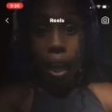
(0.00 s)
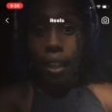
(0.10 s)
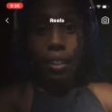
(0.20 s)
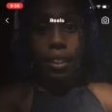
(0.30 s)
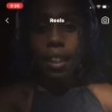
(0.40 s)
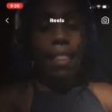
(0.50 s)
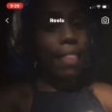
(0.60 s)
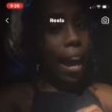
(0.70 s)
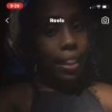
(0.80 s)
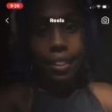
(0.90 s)
giants, and
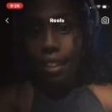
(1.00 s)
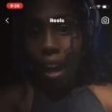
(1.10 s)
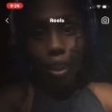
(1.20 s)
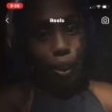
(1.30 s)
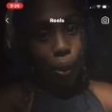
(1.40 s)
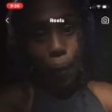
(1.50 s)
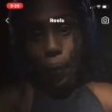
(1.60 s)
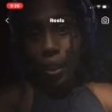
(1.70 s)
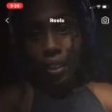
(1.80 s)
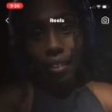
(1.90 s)
that is not a
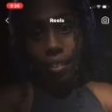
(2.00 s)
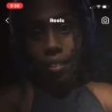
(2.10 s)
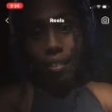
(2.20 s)
joke.